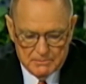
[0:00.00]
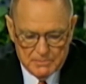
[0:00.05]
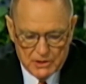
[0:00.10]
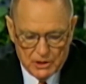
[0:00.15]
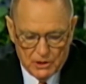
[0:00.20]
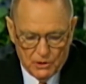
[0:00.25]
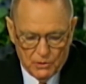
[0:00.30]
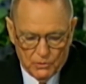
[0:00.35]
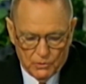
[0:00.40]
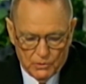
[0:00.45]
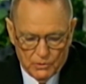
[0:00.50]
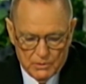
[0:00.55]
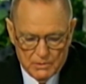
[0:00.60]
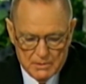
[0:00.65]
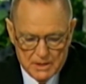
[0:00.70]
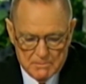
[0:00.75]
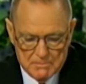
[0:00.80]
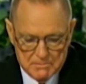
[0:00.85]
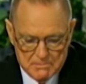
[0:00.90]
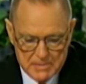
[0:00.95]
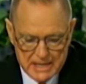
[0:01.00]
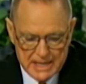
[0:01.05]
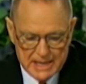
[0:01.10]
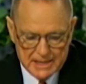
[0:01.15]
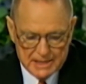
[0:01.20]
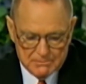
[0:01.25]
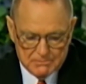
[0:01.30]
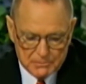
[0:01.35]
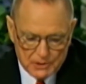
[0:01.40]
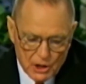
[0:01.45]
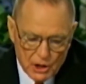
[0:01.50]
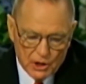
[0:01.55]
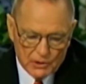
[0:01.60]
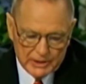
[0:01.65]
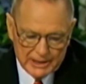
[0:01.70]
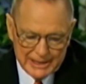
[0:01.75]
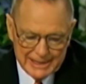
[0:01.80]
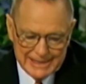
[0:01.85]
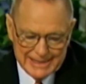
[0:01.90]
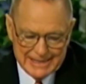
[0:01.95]
behold, men
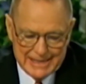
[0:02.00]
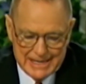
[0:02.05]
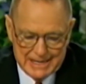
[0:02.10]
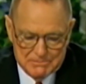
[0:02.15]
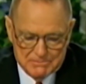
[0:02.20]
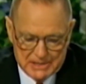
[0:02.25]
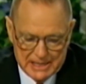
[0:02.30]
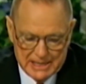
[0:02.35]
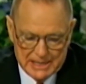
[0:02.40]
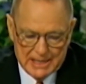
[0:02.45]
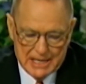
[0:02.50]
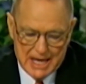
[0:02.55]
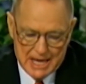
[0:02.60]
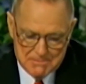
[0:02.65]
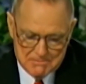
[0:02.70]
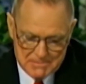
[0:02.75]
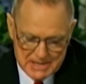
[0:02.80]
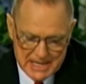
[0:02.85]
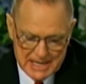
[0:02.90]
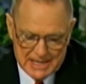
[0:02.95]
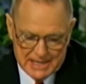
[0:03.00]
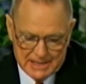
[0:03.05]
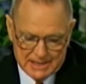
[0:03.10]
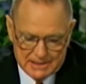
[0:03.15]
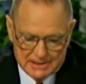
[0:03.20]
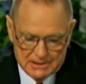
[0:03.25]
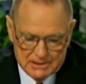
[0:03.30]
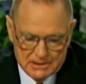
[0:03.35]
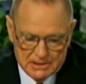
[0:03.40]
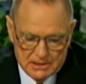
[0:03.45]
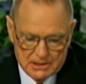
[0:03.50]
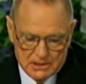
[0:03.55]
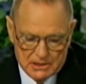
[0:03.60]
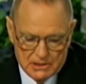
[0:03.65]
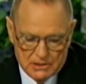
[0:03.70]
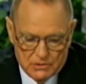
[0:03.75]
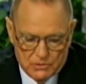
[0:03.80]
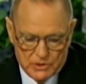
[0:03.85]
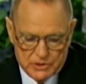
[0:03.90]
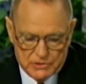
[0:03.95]
brought in a bed a man
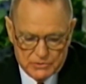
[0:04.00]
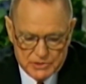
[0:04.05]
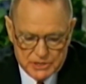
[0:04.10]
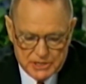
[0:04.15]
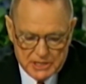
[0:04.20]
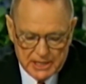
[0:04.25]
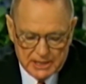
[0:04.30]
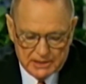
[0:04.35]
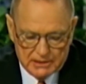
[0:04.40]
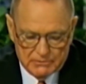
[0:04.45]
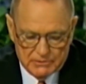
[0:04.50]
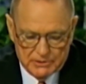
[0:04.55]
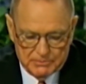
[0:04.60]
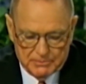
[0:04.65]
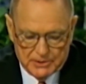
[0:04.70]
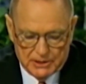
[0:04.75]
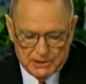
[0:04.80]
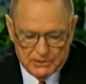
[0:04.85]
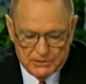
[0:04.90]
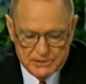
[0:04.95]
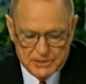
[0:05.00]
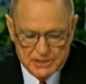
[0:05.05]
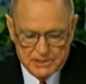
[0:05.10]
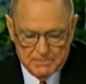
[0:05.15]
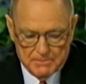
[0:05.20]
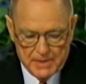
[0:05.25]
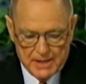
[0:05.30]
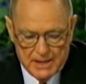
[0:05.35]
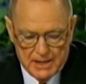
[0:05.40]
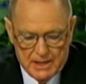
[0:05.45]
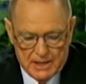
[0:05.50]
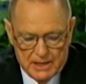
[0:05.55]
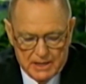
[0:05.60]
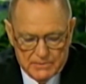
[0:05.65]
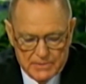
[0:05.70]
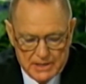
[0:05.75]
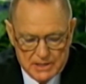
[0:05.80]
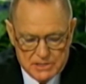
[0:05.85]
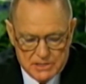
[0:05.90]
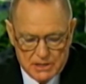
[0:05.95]
which was taken with palsy,
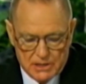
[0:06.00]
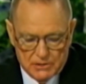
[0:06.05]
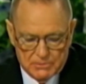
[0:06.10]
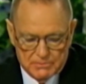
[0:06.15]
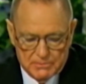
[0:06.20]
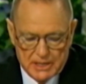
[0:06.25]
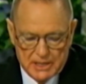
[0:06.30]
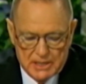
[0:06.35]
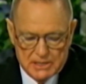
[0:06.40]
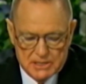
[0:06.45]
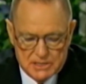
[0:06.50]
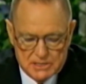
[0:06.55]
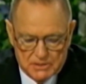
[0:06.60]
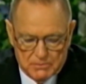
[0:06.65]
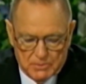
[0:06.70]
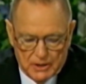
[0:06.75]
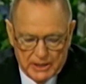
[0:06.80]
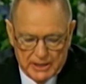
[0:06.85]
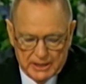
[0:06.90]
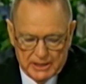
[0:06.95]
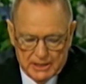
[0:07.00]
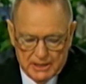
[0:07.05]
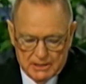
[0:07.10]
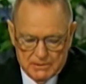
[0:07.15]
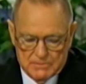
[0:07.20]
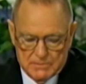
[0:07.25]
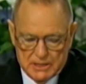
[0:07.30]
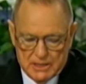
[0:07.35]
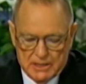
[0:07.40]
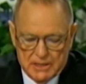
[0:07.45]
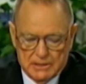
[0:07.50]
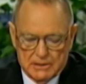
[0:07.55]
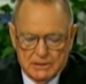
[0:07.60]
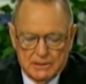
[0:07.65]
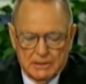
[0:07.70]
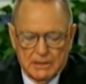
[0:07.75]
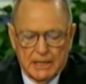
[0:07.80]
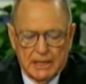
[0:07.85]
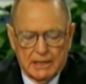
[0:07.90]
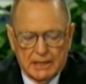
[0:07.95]
and they sought means to bring him
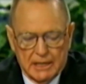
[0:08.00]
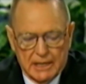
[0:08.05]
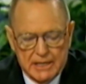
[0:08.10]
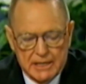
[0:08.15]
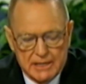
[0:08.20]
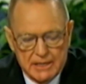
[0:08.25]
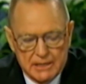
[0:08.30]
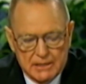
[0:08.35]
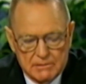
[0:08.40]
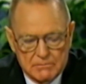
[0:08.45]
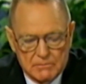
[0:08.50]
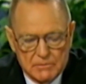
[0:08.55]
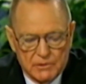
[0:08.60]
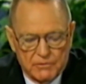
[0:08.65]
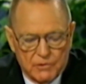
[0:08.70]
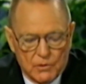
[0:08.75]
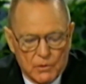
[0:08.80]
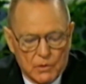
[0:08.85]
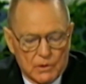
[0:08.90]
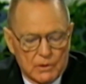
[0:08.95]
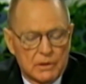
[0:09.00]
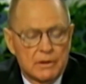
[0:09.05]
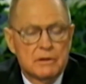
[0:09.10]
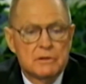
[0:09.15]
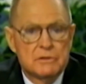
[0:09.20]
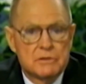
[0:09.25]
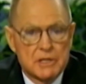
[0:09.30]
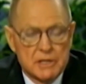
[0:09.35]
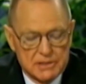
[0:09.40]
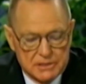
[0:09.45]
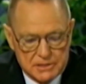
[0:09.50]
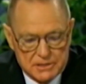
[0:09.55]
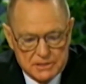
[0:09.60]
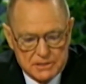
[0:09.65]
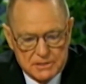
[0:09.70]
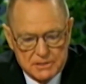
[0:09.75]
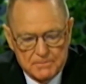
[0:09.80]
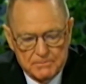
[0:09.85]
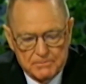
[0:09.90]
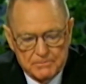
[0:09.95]
and lay him before
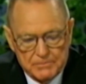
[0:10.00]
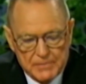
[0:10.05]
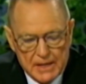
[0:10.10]
Jesus.